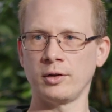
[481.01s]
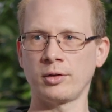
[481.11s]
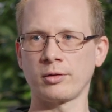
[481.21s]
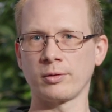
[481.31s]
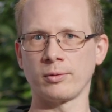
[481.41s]

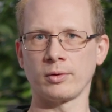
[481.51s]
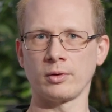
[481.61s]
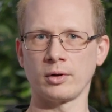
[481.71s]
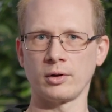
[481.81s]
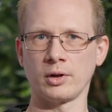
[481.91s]
is
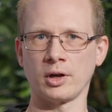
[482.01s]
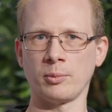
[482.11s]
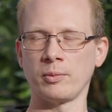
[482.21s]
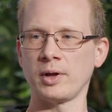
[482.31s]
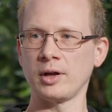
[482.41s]

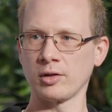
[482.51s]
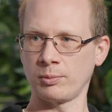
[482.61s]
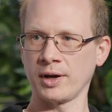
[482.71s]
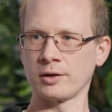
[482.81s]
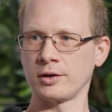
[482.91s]

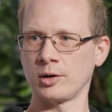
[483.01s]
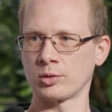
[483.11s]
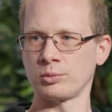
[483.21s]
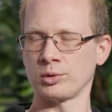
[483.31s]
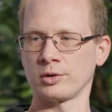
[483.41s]
expected
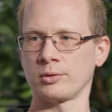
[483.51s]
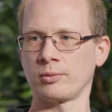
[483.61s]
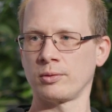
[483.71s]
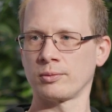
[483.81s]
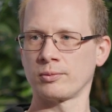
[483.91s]
output.
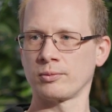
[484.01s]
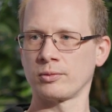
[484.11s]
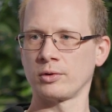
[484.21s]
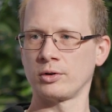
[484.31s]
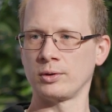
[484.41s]

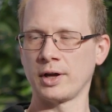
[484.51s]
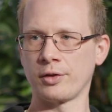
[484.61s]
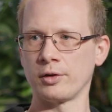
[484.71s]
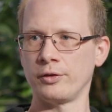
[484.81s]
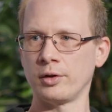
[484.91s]
To
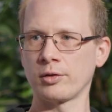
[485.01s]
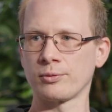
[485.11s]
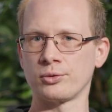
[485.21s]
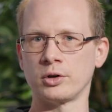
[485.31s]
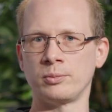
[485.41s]
gather this
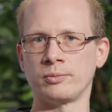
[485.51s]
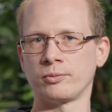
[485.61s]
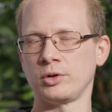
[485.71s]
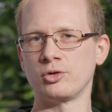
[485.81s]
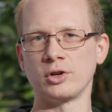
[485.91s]
from,
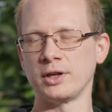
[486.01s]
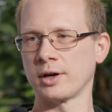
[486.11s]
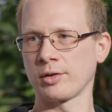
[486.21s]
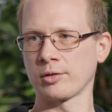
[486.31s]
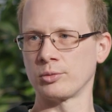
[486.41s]
usually
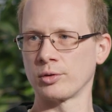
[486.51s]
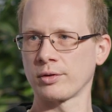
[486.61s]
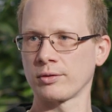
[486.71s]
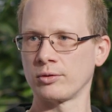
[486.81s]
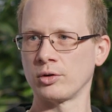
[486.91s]

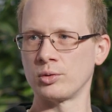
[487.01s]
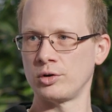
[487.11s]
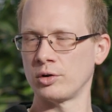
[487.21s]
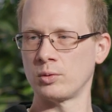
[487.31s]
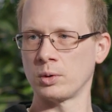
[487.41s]
customers don't
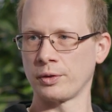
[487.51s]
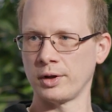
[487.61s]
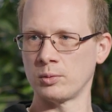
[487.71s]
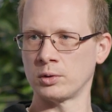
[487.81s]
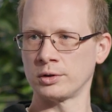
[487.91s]
know what
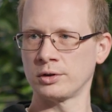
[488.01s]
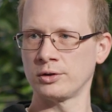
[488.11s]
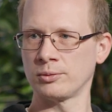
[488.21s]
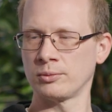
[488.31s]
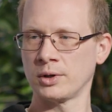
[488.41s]
they
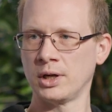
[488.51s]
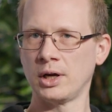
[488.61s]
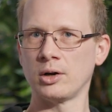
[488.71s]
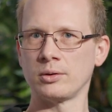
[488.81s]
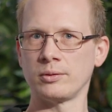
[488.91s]
want.
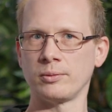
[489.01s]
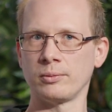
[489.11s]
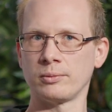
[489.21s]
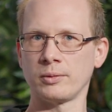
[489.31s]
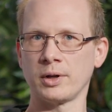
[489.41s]

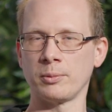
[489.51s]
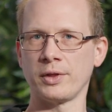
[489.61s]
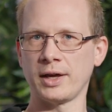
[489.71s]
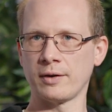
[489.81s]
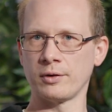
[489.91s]

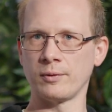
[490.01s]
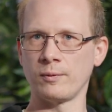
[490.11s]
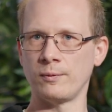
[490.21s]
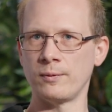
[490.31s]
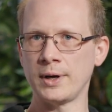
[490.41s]
They have a
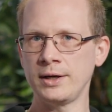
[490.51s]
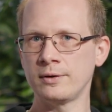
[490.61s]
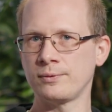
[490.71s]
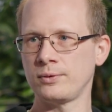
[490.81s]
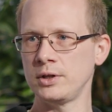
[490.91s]
vague
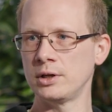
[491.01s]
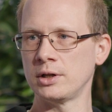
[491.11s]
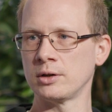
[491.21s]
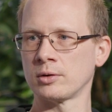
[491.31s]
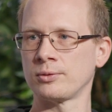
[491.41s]

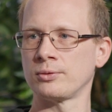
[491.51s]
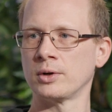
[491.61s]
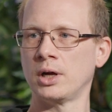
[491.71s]
feeling of